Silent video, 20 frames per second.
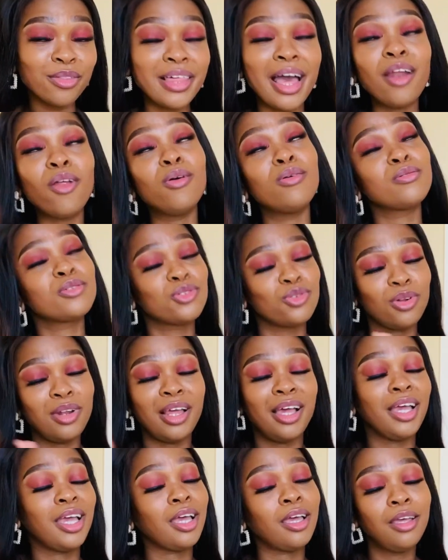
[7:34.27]
That also,
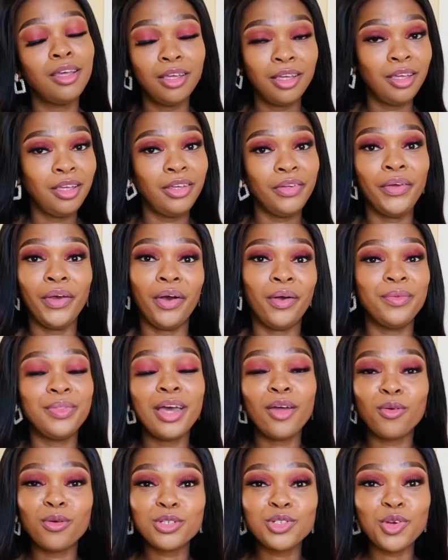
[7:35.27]
like, yeah,
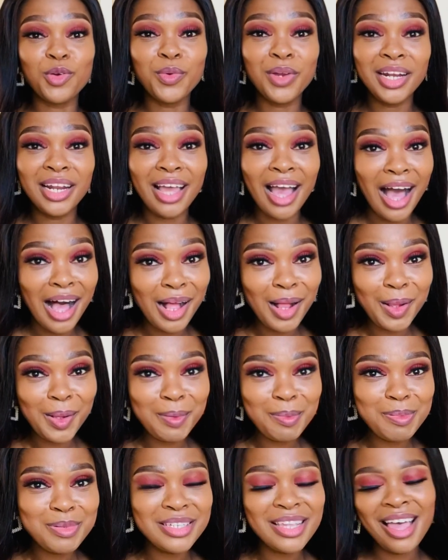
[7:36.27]
that also really
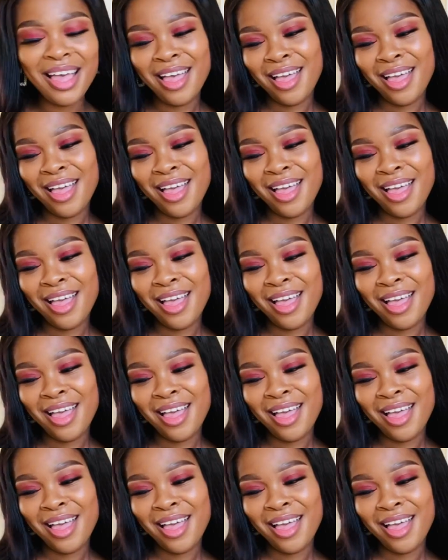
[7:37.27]
helps.